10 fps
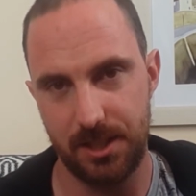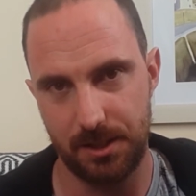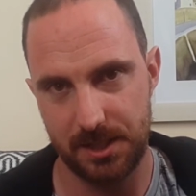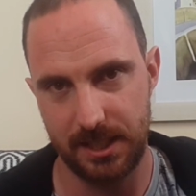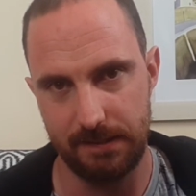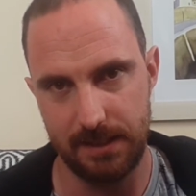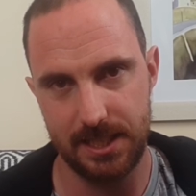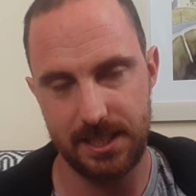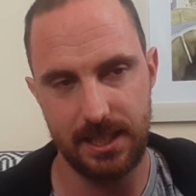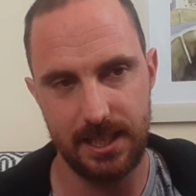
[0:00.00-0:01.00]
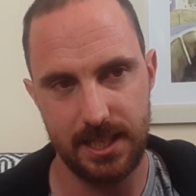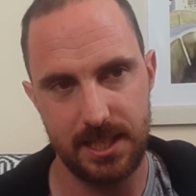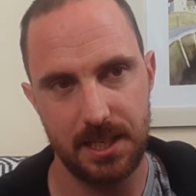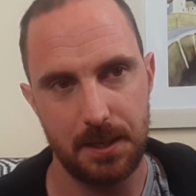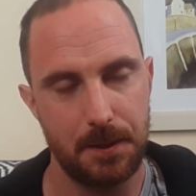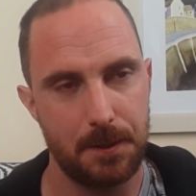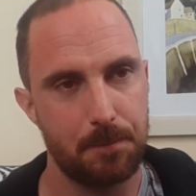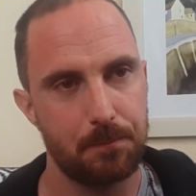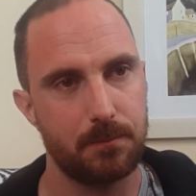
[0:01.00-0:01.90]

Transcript: radio series is,